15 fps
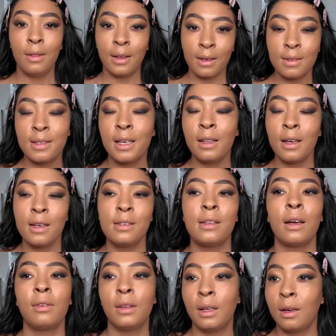The concealer is
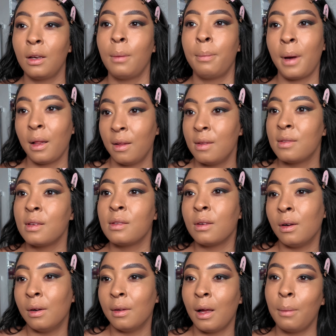definitely going to balance this
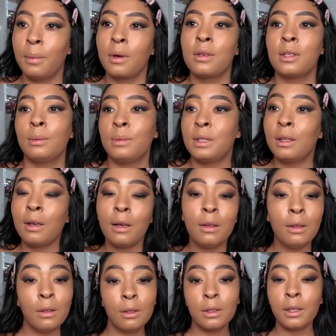all out because I'm
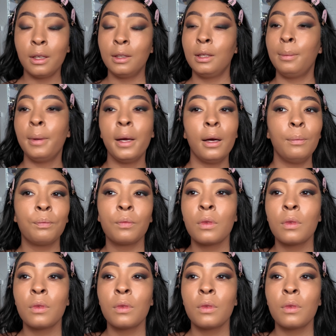slightly looking a bit